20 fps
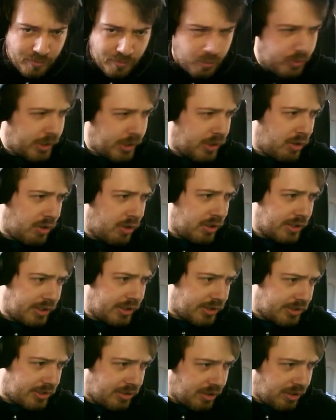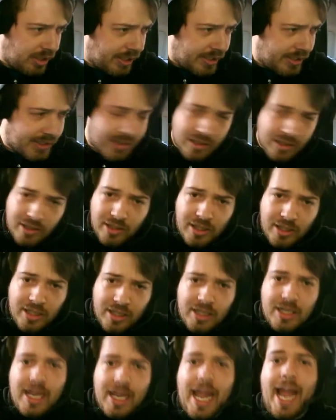We call this list.
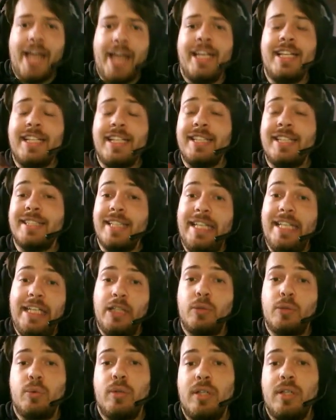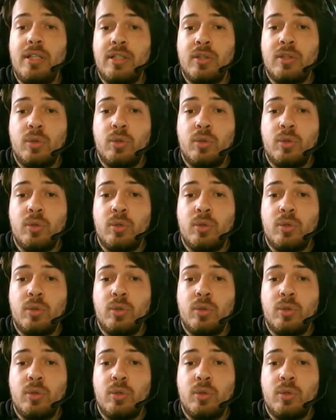And it is equal